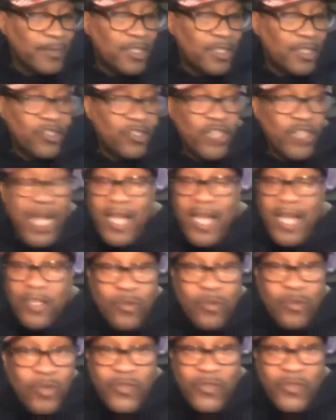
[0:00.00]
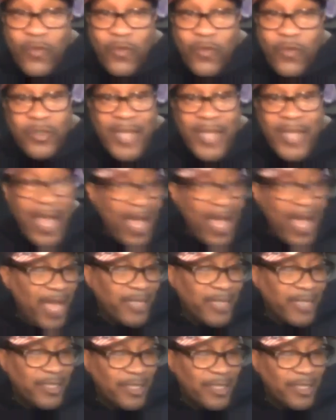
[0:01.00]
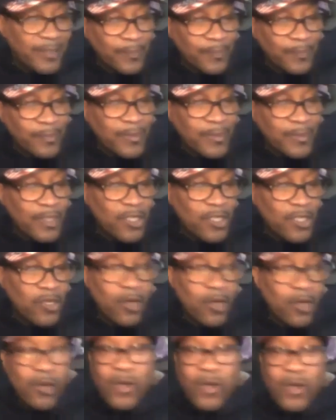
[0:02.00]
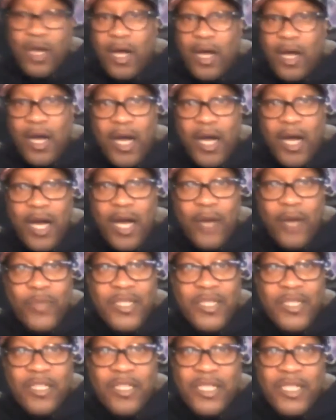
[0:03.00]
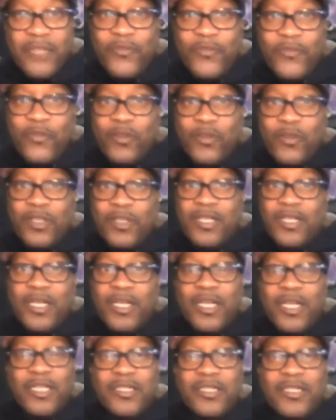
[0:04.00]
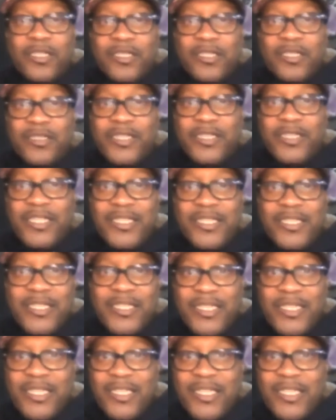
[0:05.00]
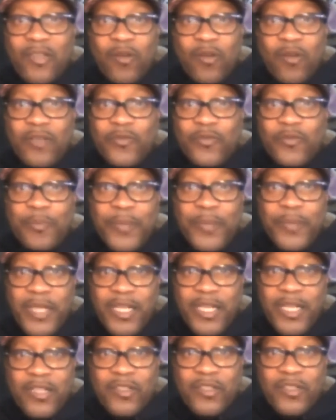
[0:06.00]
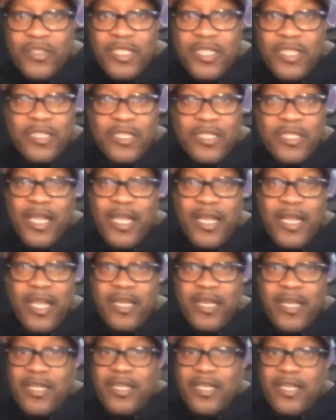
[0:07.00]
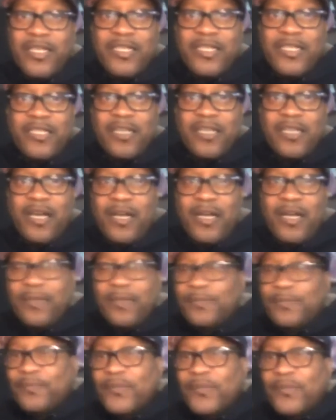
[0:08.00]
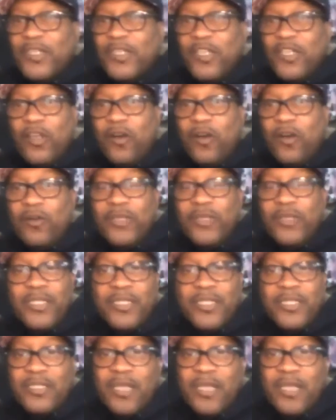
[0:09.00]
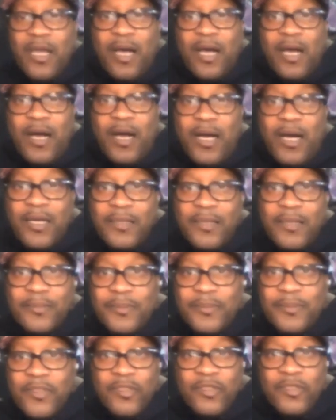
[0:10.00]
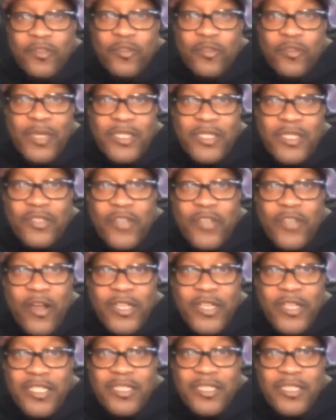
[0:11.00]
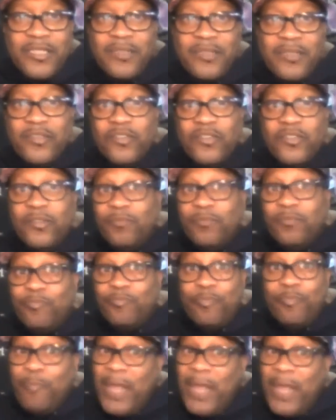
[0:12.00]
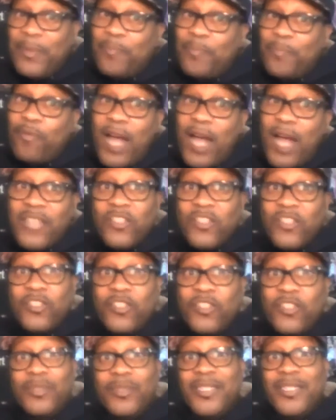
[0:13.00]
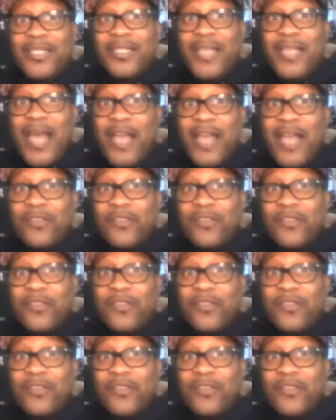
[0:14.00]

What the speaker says: John Lewis Voting Act. And, we're looking for the DC Court of Appeals and his, his U.S. attorney to maybe prosecute this guy.